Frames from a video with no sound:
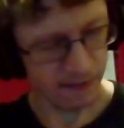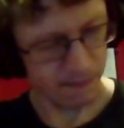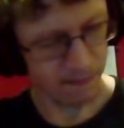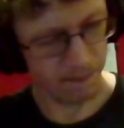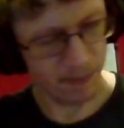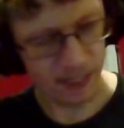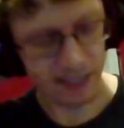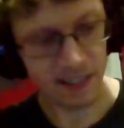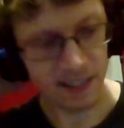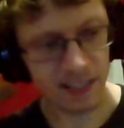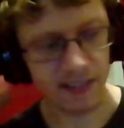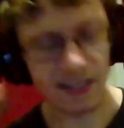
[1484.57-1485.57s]

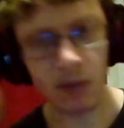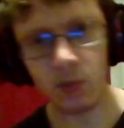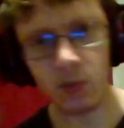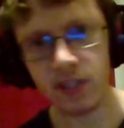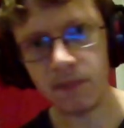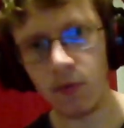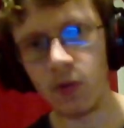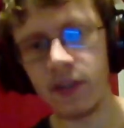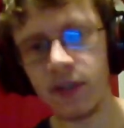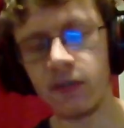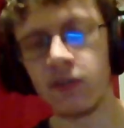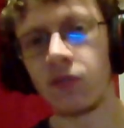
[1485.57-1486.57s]
Because that was the
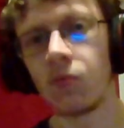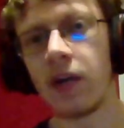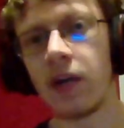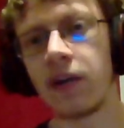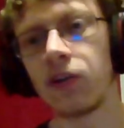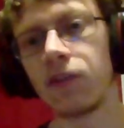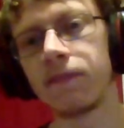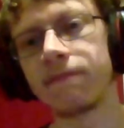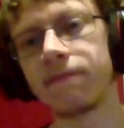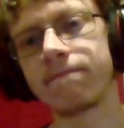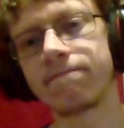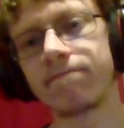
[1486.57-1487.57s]
point where,
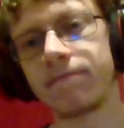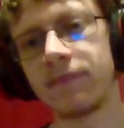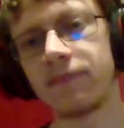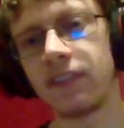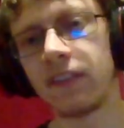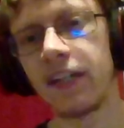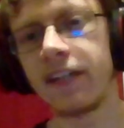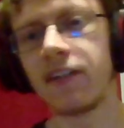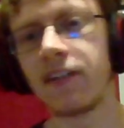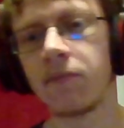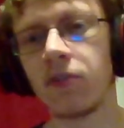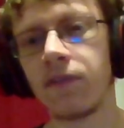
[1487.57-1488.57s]
like a
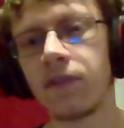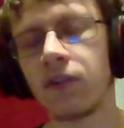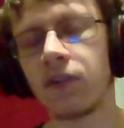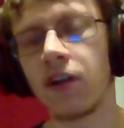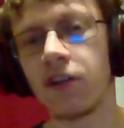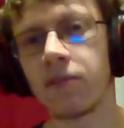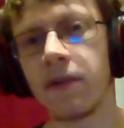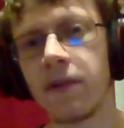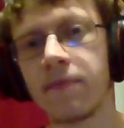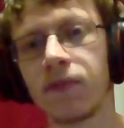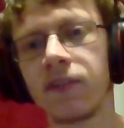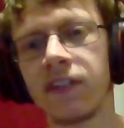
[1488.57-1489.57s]
number of other
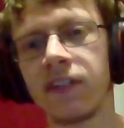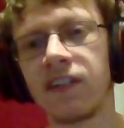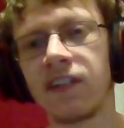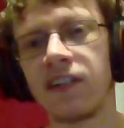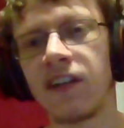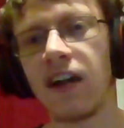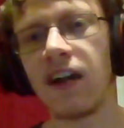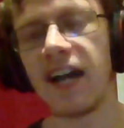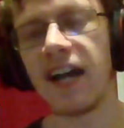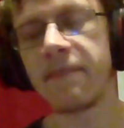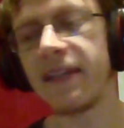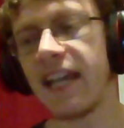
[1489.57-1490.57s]
people,
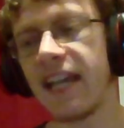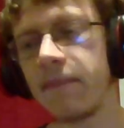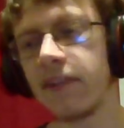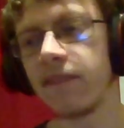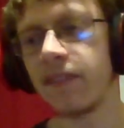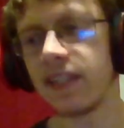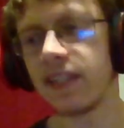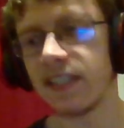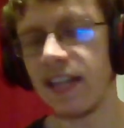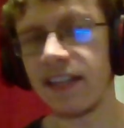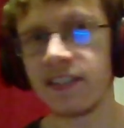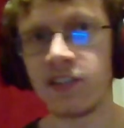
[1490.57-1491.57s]
I became convinced
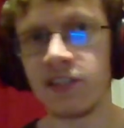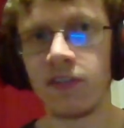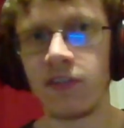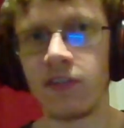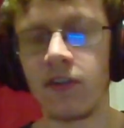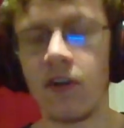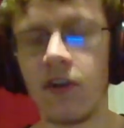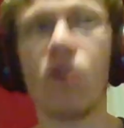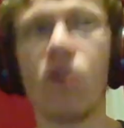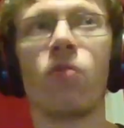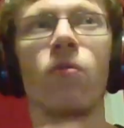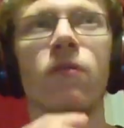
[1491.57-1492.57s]
that,
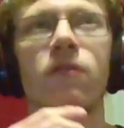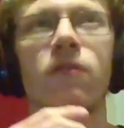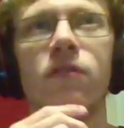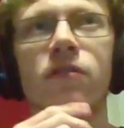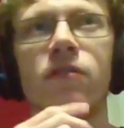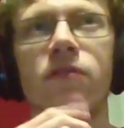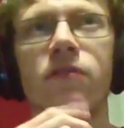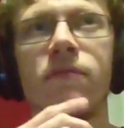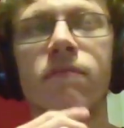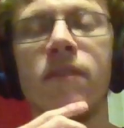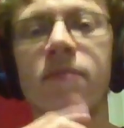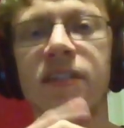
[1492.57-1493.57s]
oh,
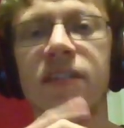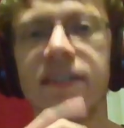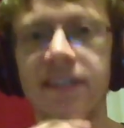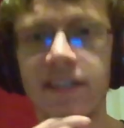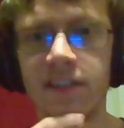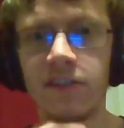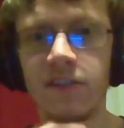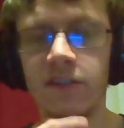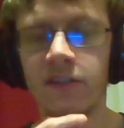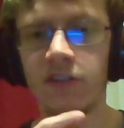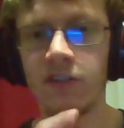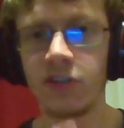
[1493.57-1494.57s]
maybe this isn't
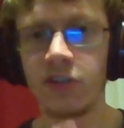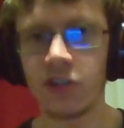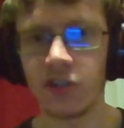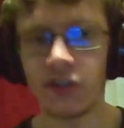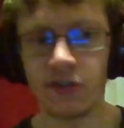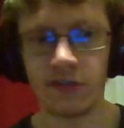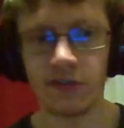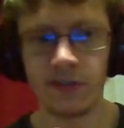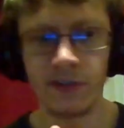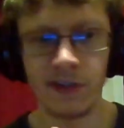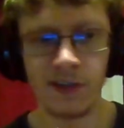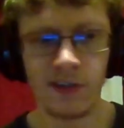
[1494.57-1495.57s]
just
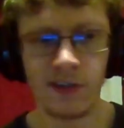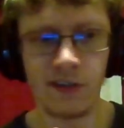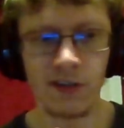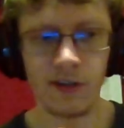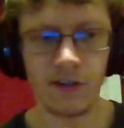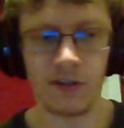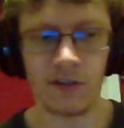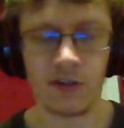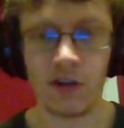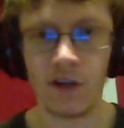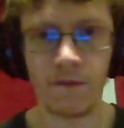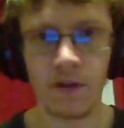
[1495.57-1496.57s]

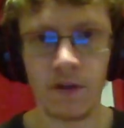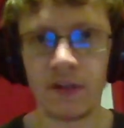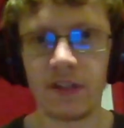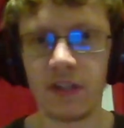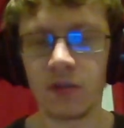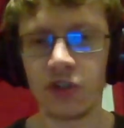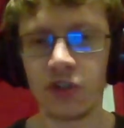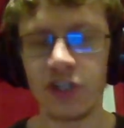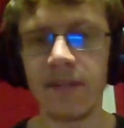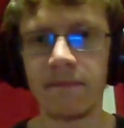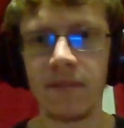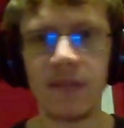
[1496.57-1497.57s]
a fun little
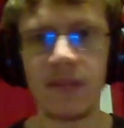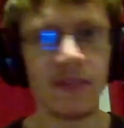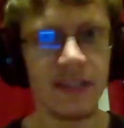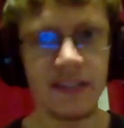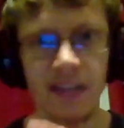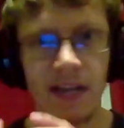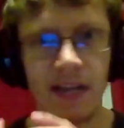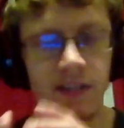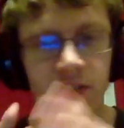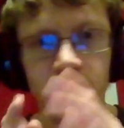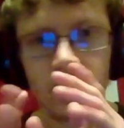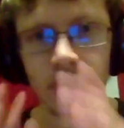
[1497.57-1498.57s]
ship. Maybe this has
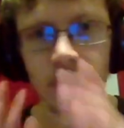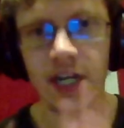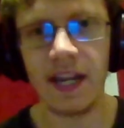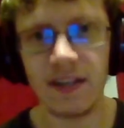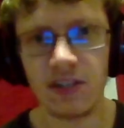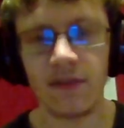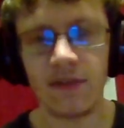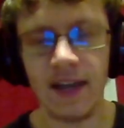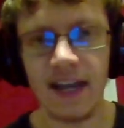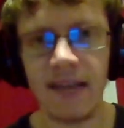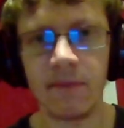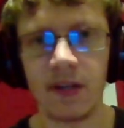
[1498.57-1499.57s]
a chance of
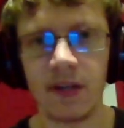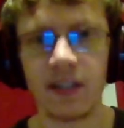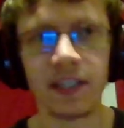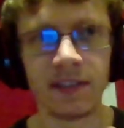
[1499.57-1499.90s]
happening.